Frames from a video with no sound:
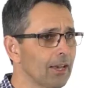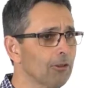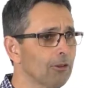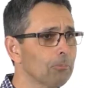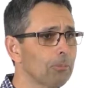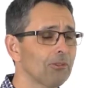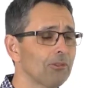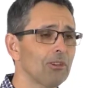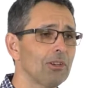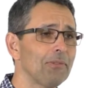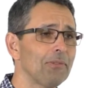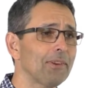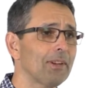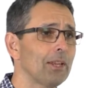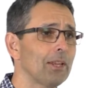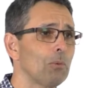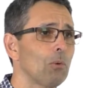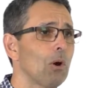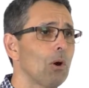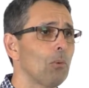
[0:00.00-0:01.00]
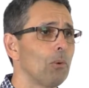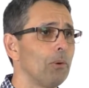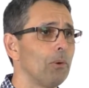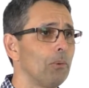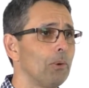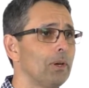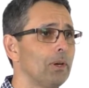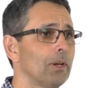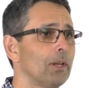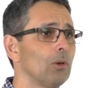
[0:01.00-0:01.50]
specifically what we're
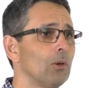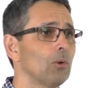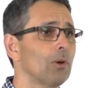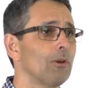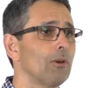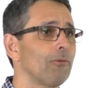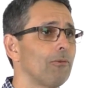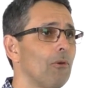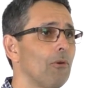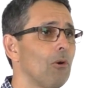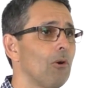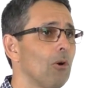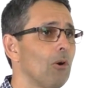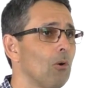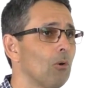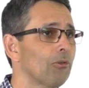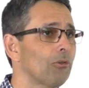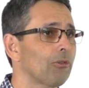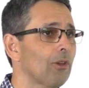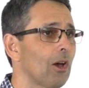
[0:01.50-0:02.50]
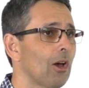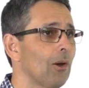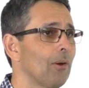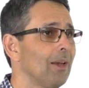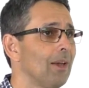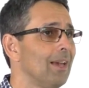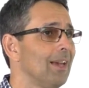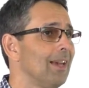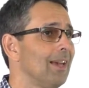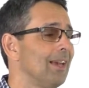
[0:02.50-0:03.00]
really looking for also
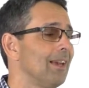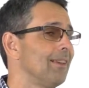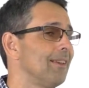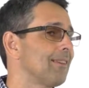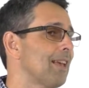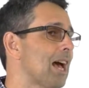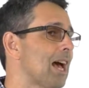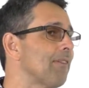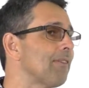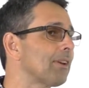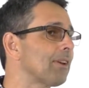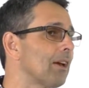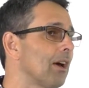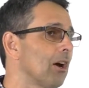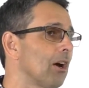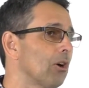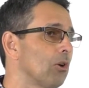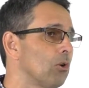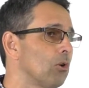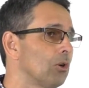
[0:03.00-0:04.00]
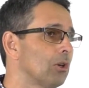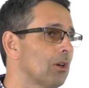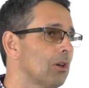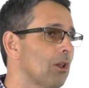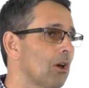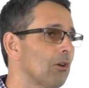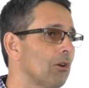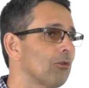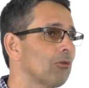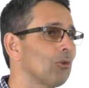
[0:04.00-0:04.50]
is having a good
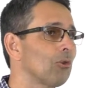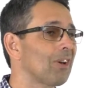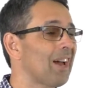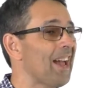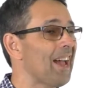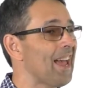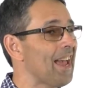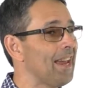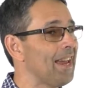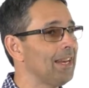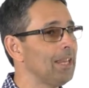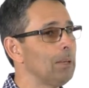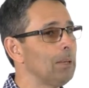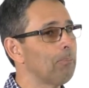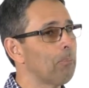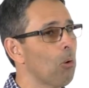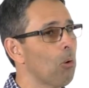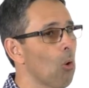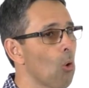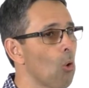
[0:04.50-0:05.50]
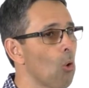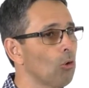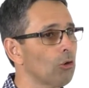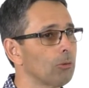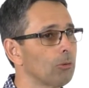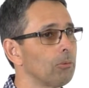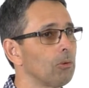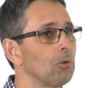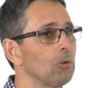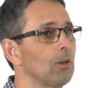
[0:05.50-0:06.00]
close look at any
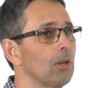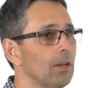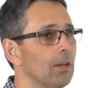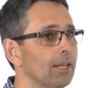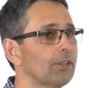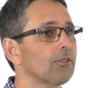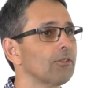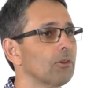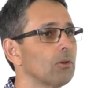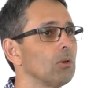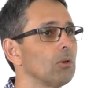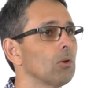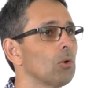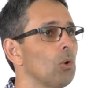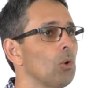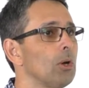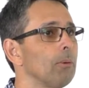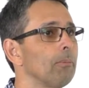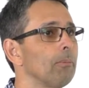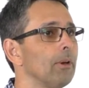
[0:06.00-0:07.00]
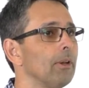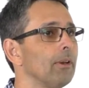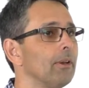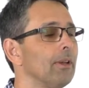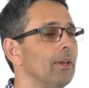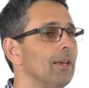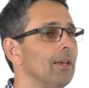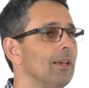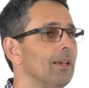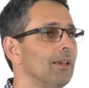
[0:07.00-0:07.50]
portable electrical equipment.
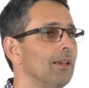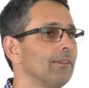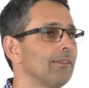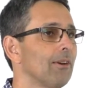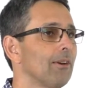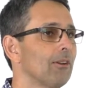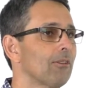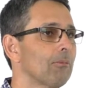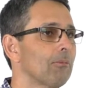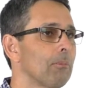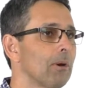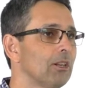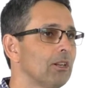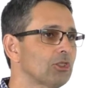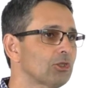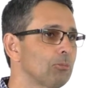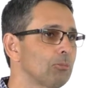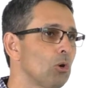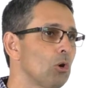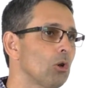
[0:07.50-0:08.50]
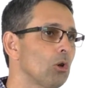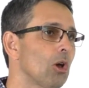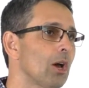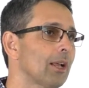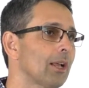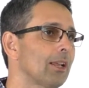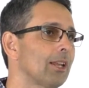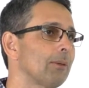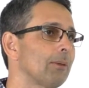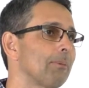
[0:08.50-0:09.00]
So it's much more
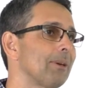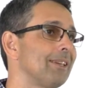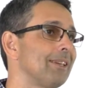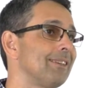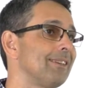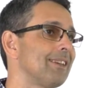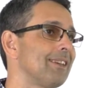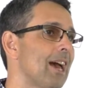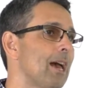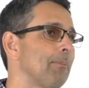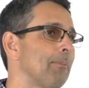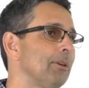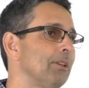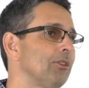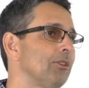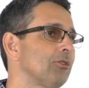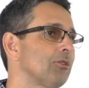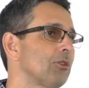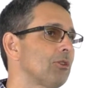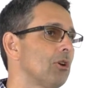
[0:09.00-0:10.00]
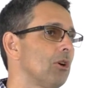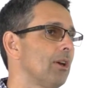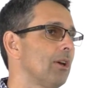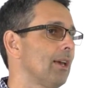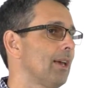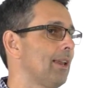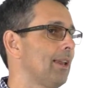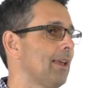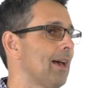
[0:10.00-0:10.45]
likely to be damaged and